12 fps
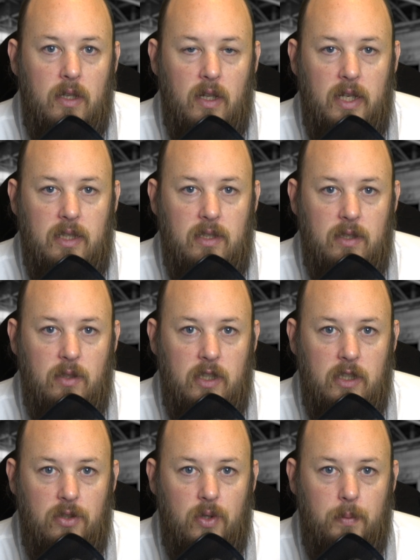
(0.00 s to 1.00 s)
Links in the
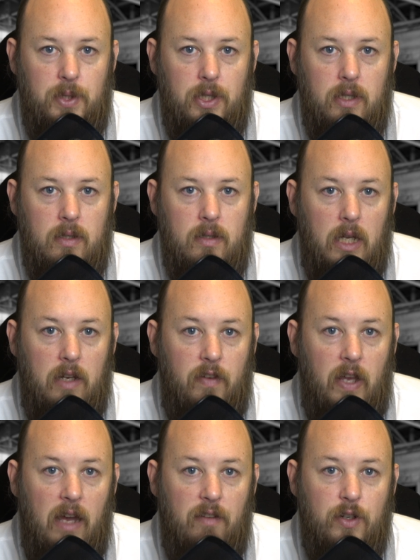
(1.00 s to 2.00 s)
description, and if
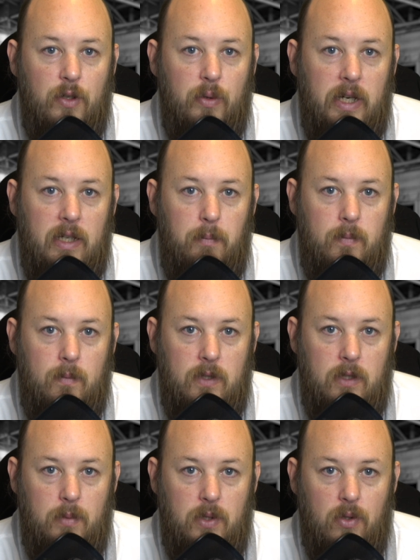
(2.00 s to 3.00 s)
you haven't already
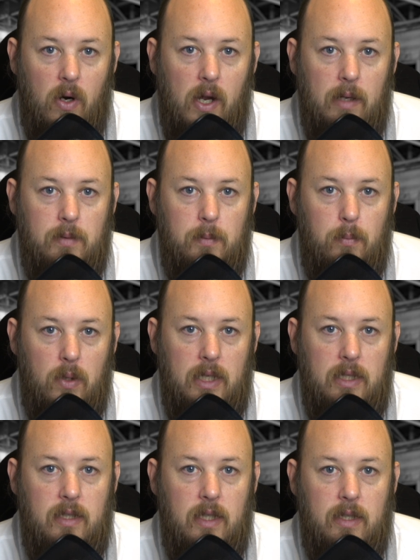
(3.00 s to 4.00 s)
subscribed,
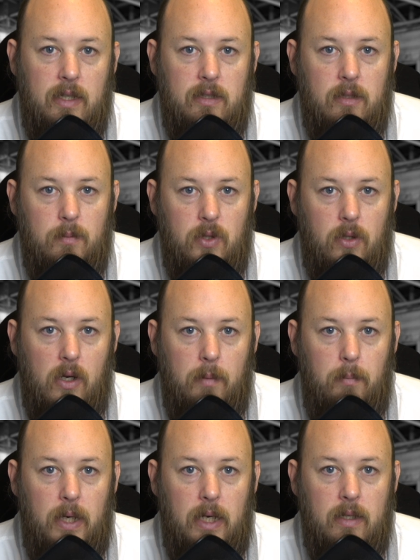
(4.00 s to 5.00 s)
please hit that
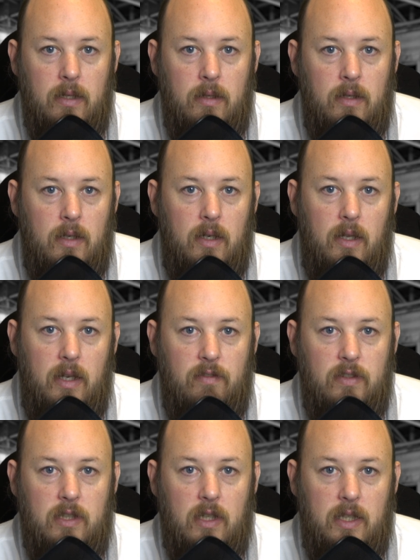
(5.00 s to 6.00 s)
subscribe button,
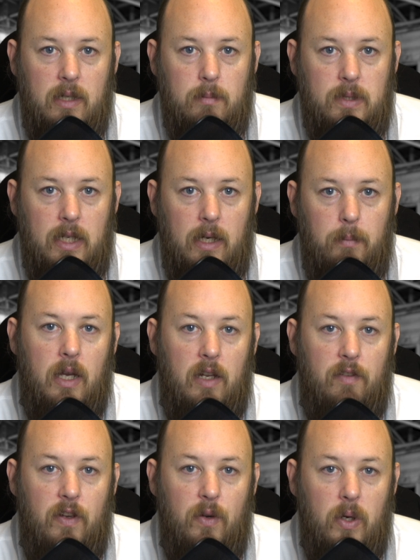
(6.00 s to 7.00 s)
give us a thumbs up,
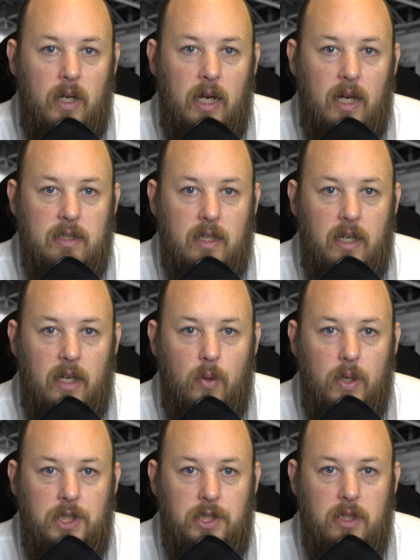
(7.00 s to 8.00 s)
and if you want to ask any
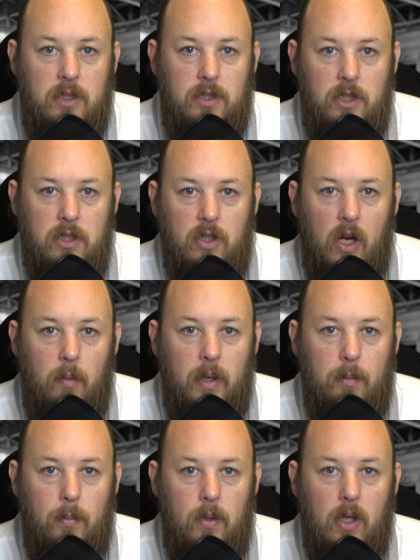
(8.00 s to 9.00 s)
questions, just
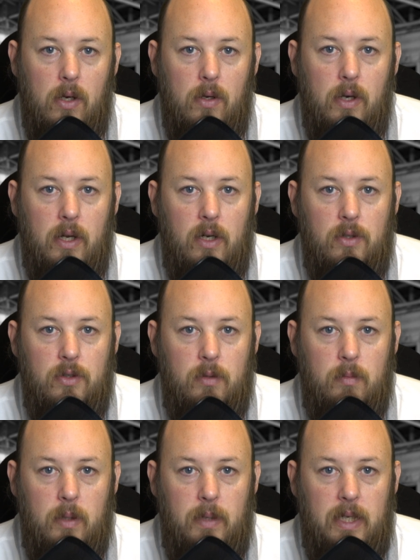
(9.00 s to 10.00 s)
comment below and I'll do
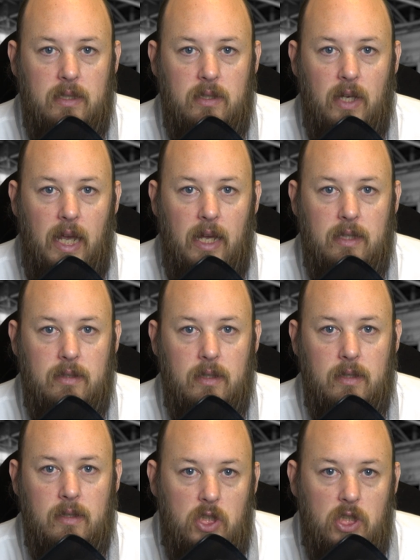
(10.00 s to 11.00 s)
my best to
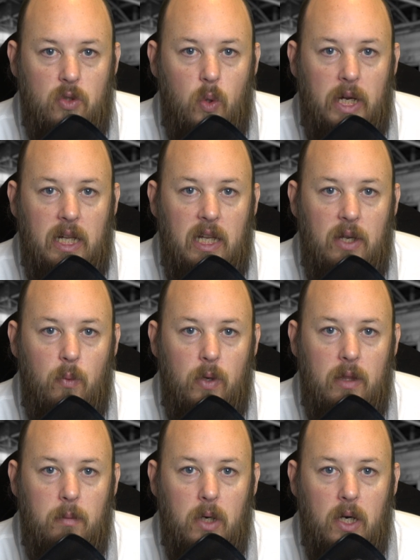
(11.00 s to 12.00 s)
answer. Just quickly,
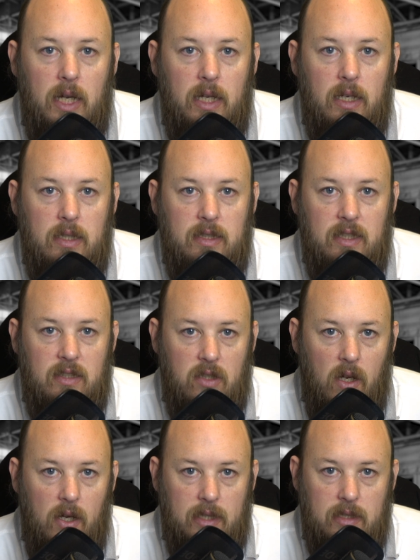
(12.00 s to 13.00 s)
with my
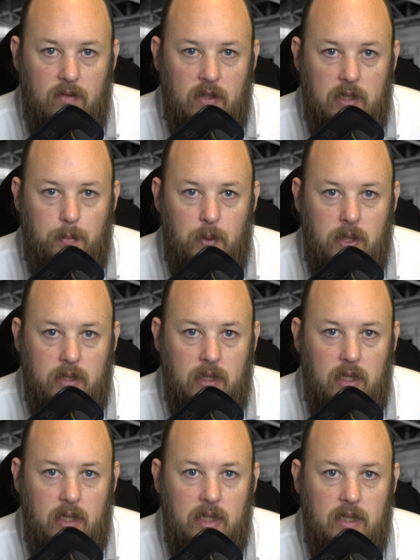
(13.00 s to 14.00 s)
dislikes of this
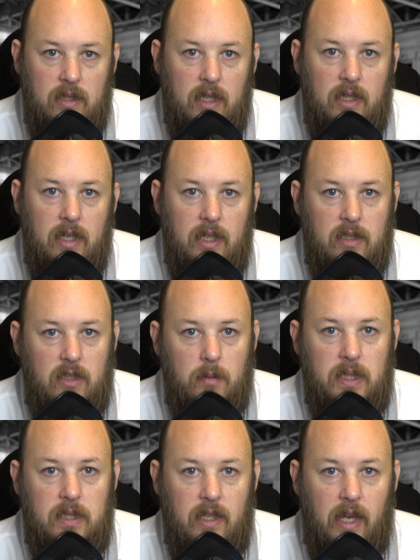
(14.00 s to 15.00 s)
printer, is it needs to
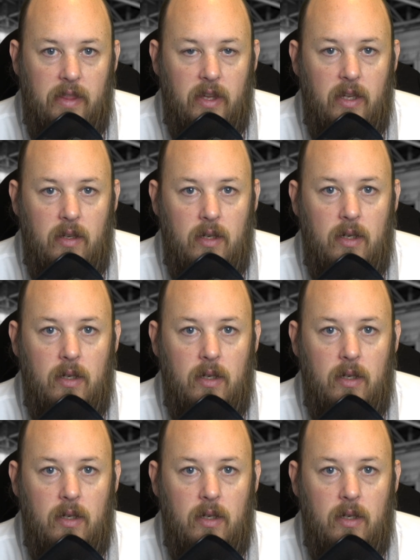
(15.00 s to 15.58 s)
be tethered